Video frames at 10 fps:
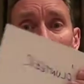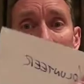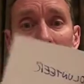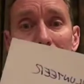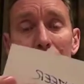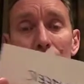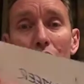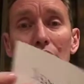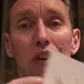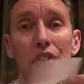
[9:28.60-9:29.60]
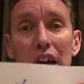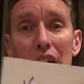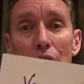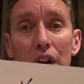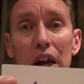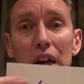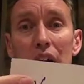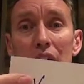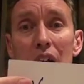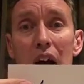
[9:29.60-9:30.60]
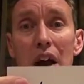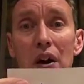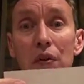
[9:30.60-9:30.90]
that says volunteer on it, and